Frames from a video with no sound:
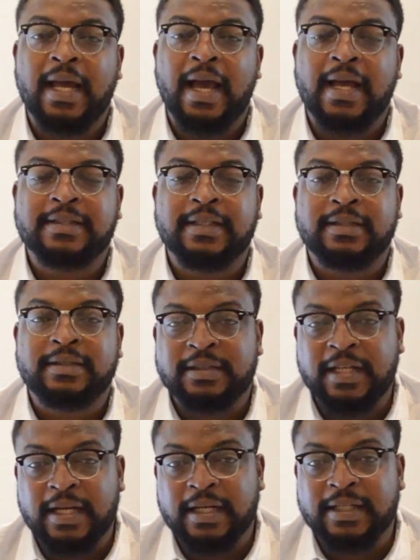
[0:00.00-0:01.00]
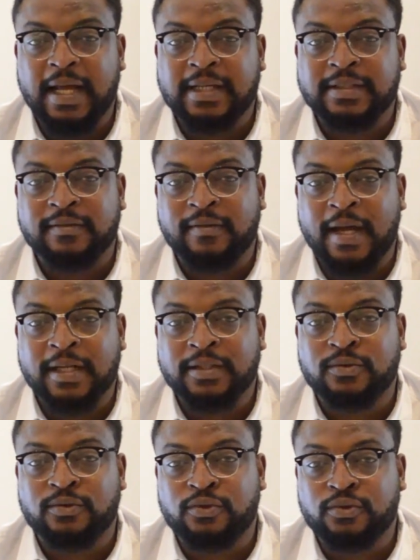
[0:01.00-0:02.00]
as a tenant has the right
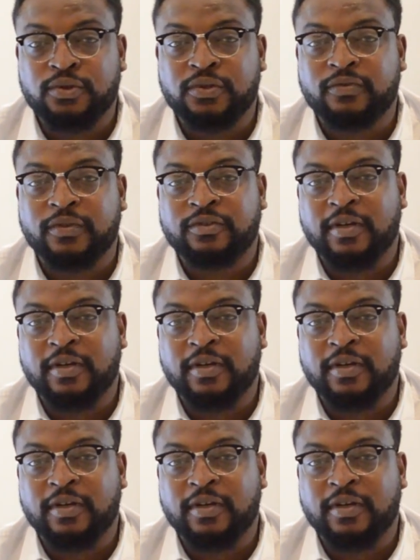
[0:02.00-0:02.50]
to sue you for